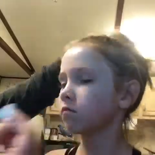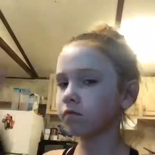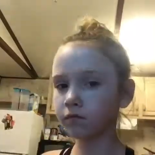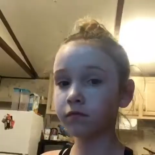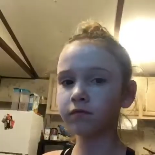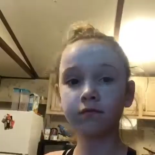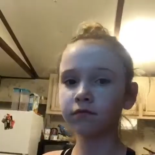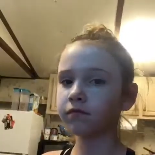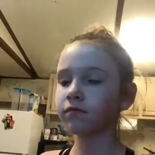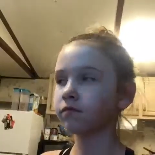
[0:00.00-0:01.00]
to do
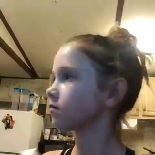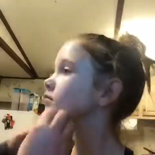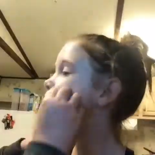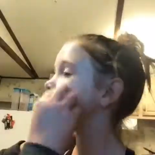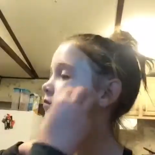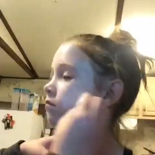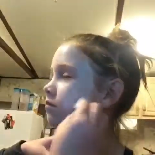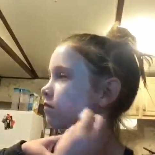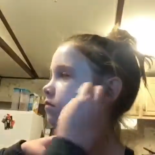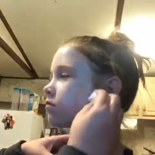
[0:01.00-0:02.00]
and
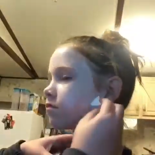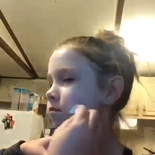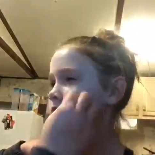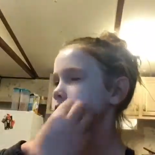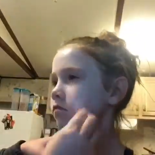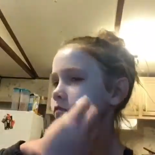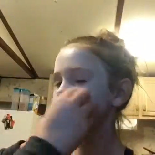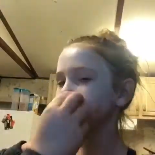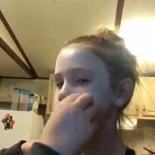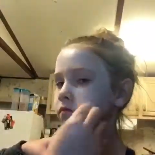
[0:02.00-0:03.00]
recreate without having to
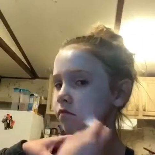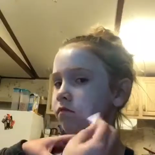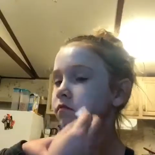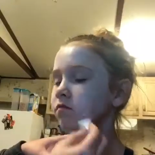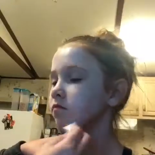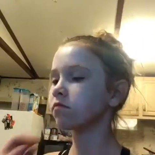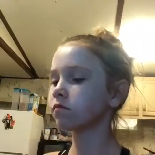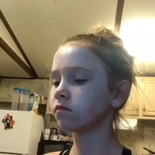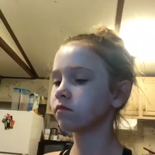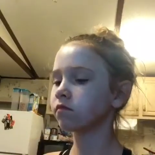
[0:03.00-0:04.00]
purchase a lot of
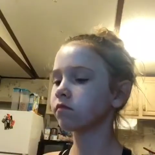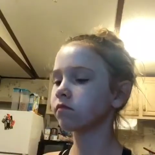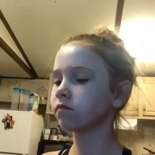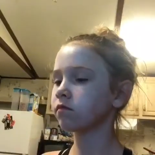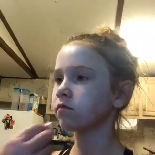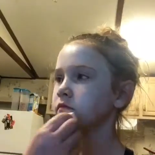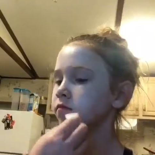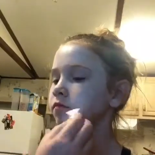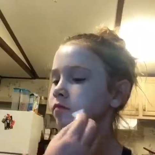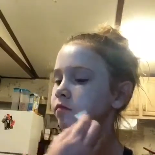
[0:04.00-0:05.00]
things.
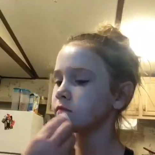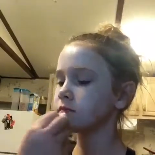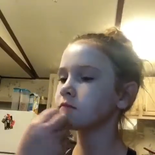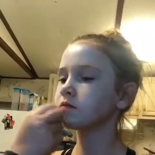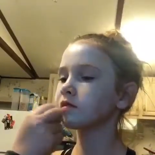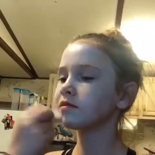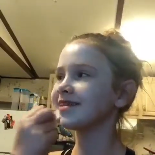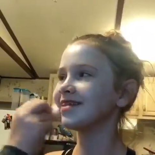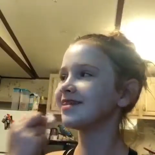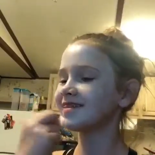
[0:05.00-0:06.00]
So we're
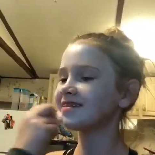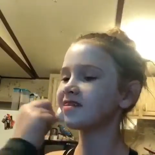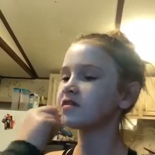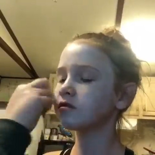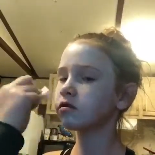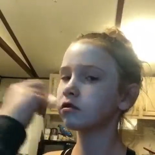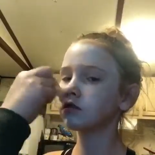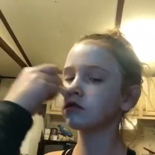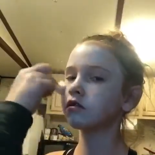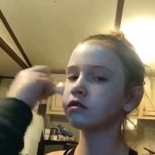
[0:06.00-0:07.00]
just getting the white put
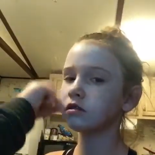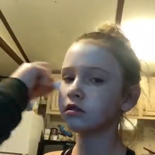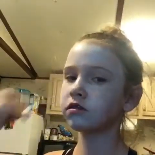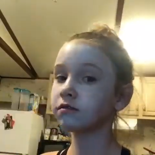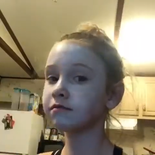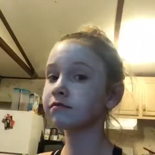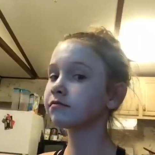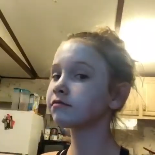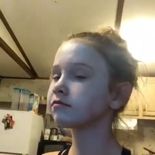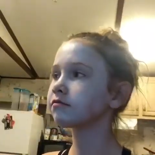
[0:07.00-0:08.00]
everywhere, all over
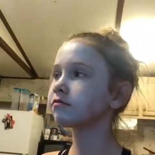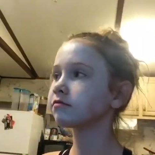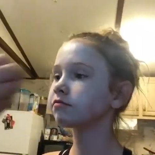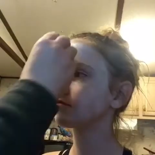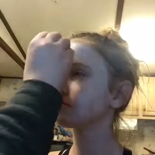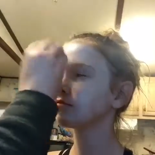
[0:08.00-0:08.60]
the face.